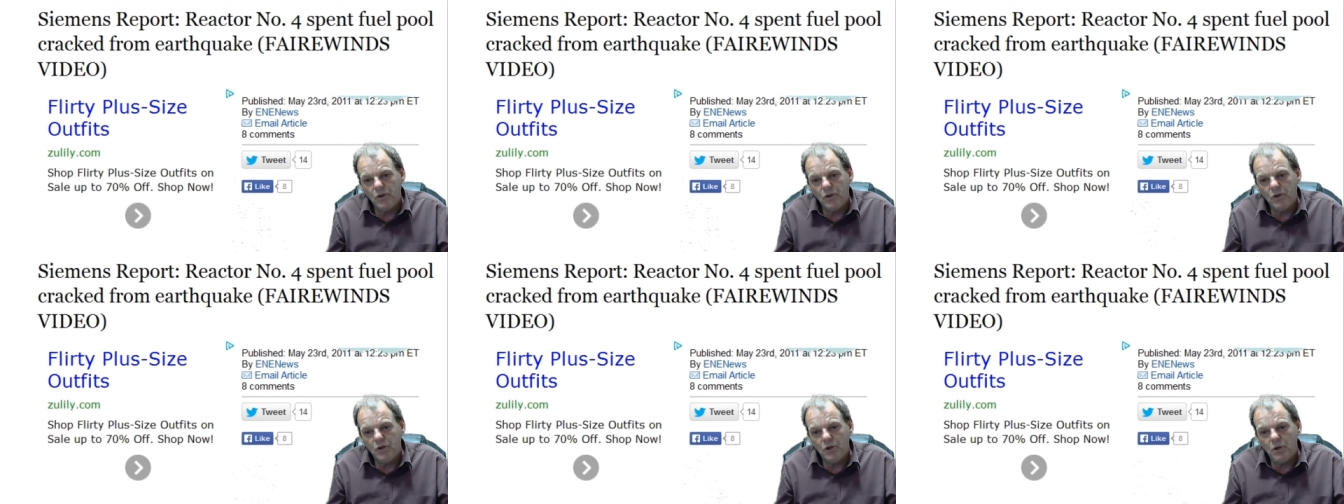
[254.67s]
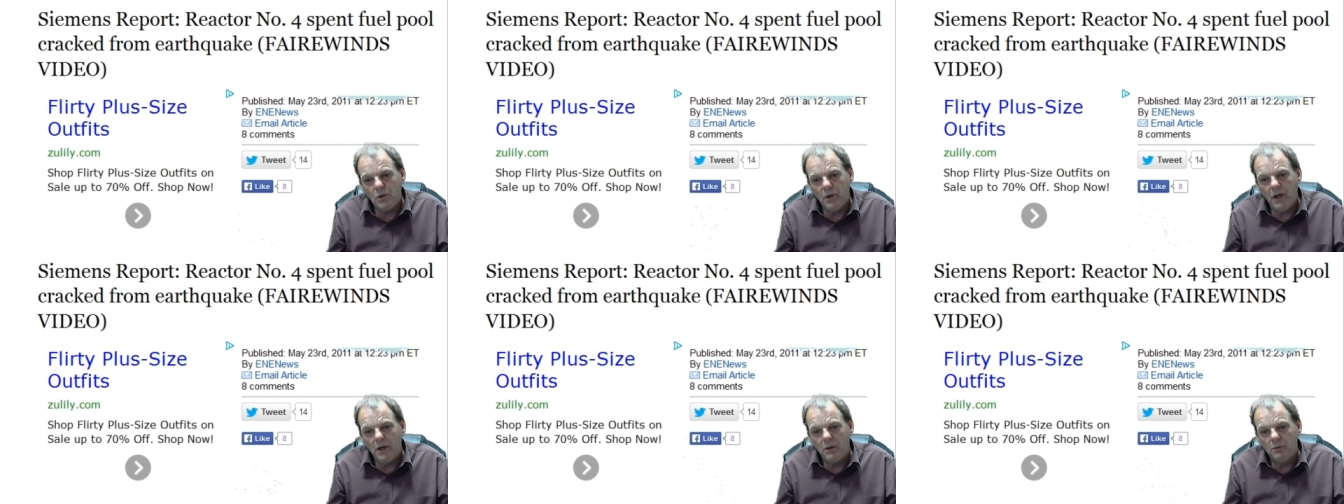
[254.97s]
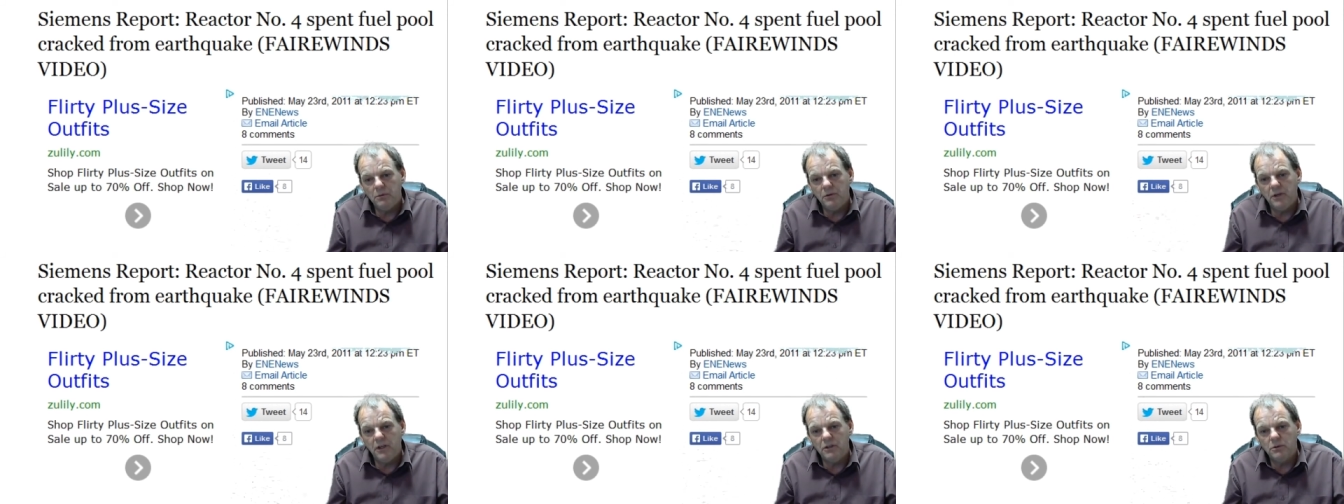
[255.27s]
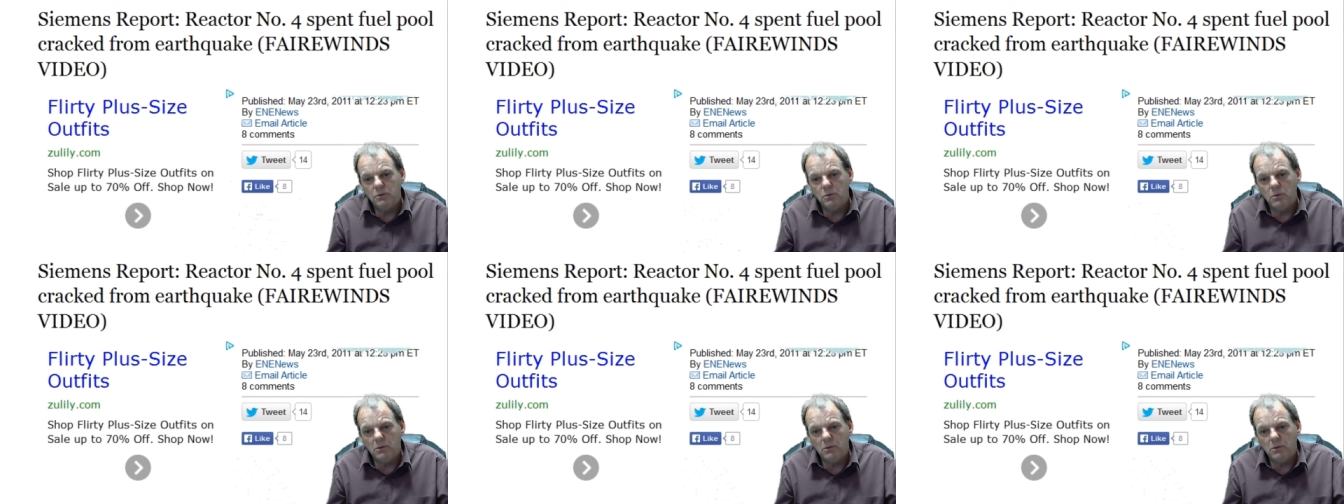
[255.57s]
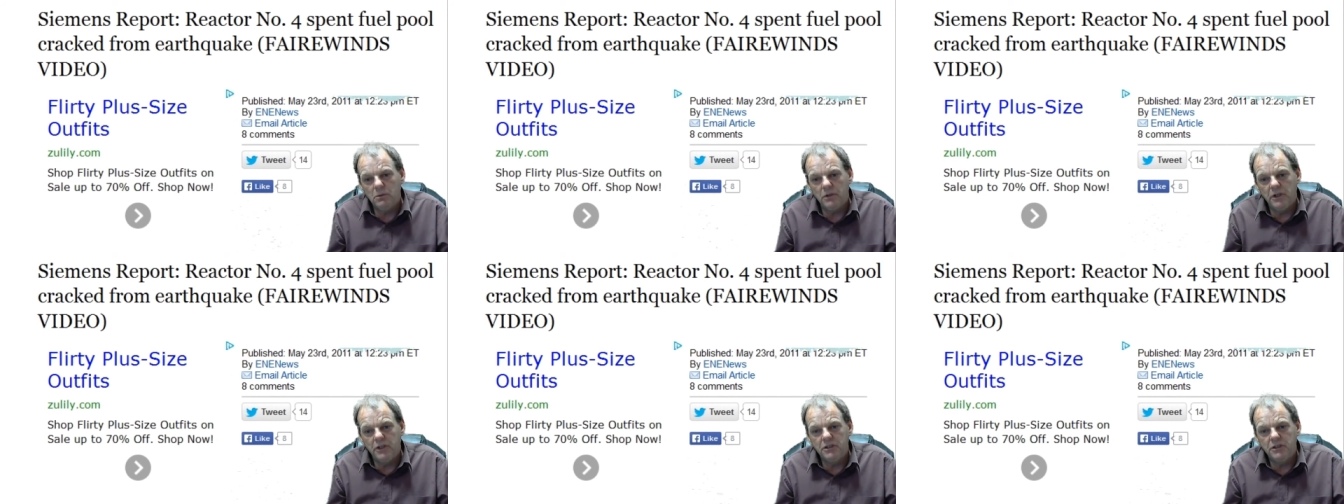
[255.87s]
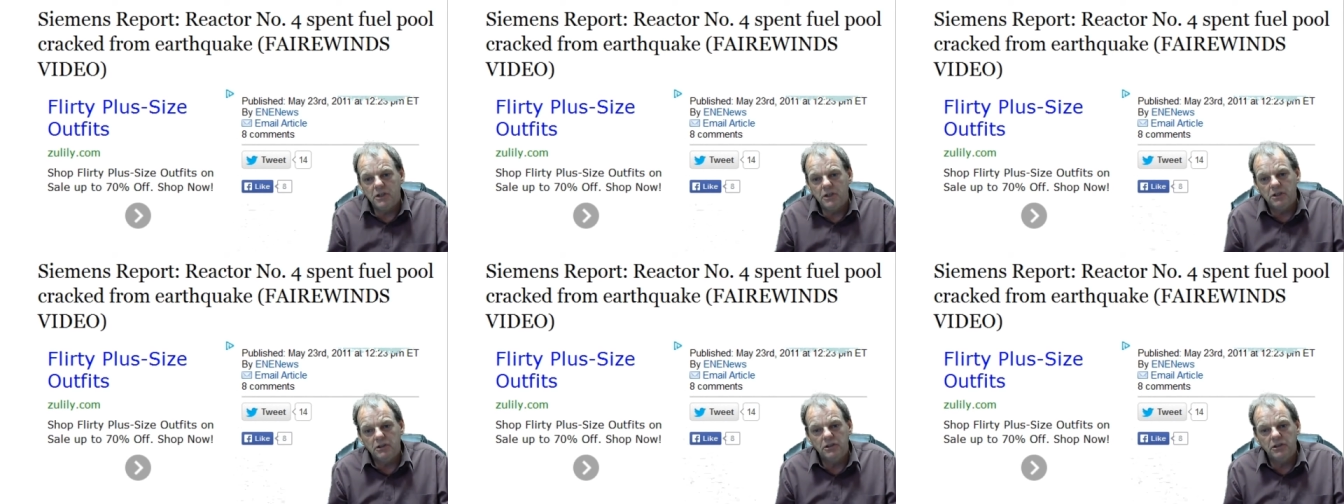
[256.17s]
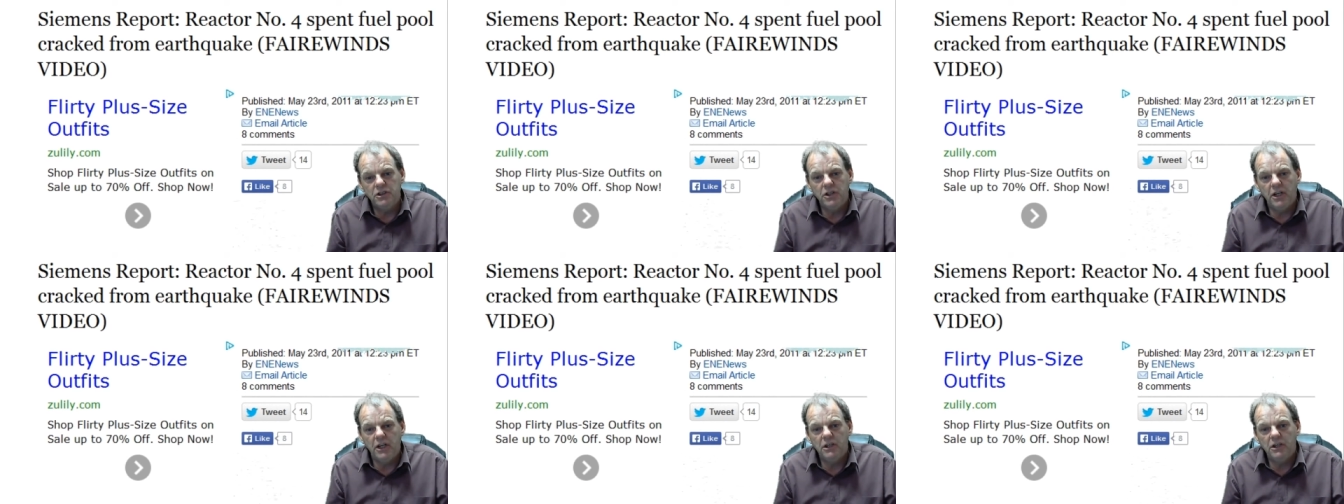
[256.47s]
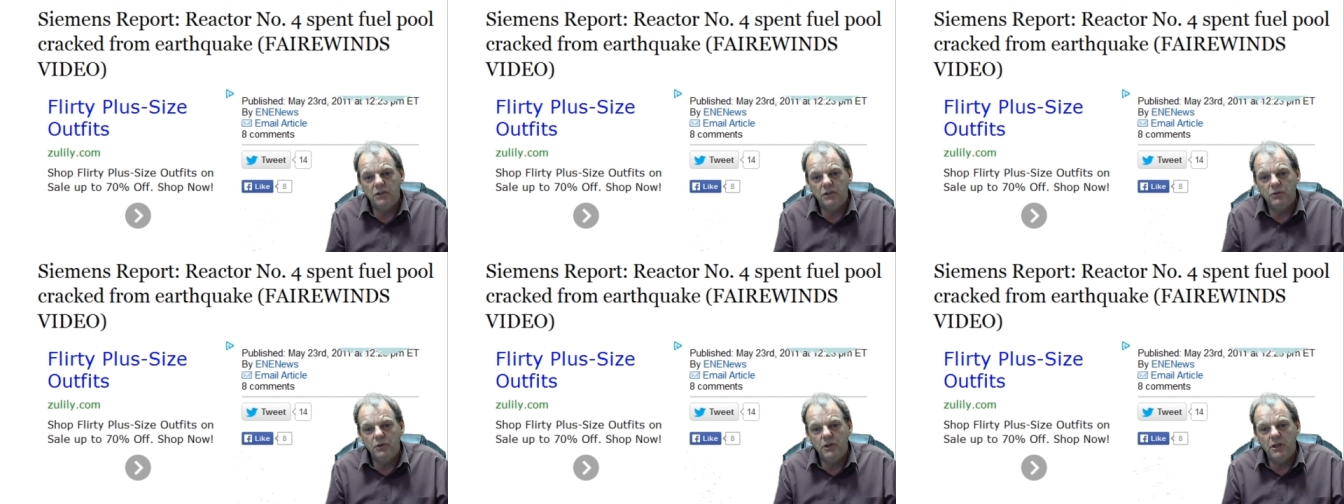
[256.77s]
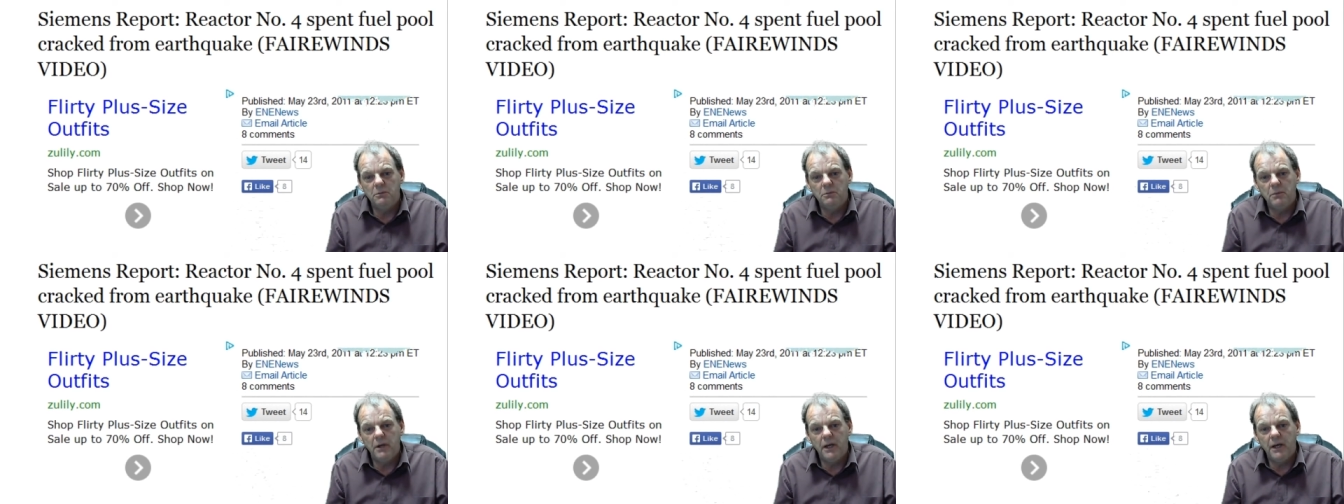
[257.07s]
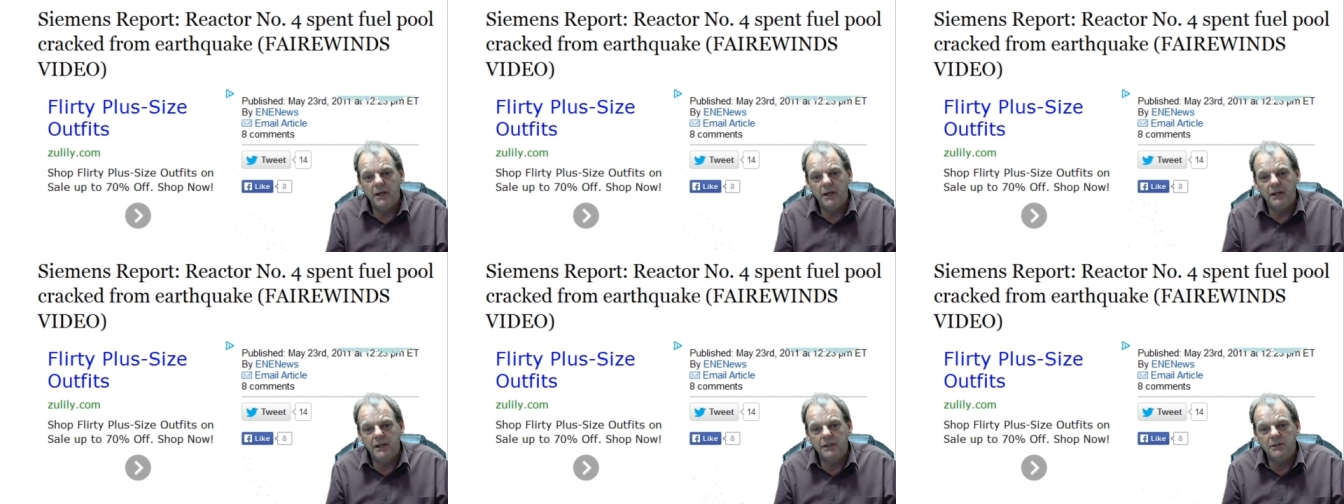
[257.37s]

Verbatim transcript: You know how things work when you start shaking really bad.